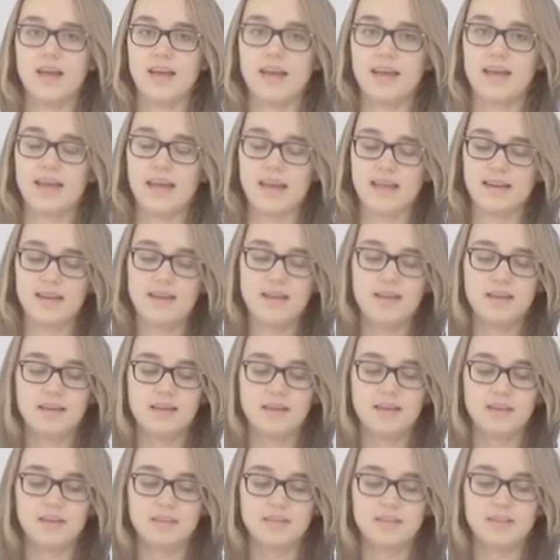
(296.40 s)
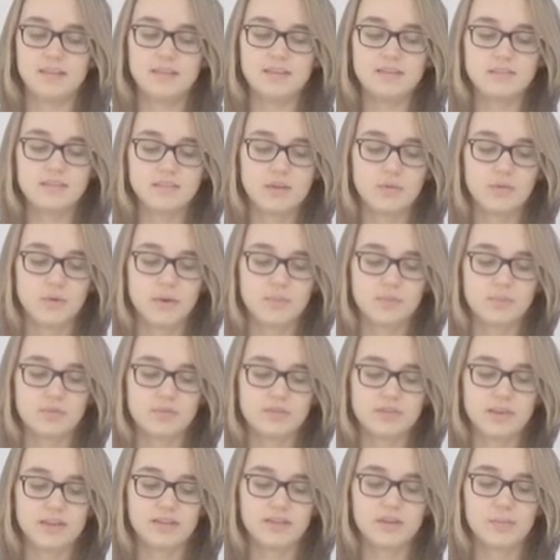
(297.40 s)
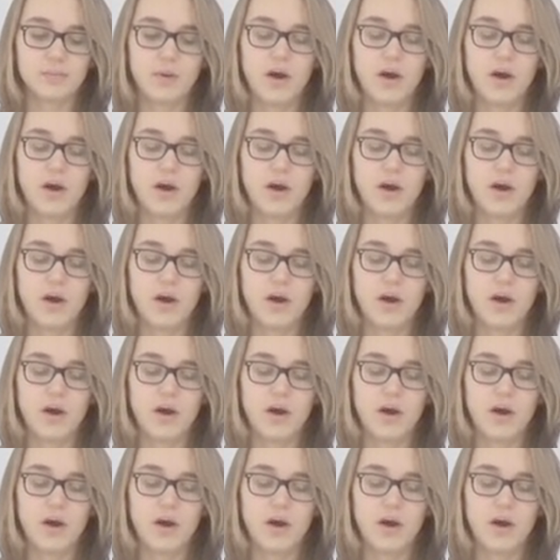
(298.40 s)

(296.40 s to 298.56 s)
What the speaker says: Again, these represent the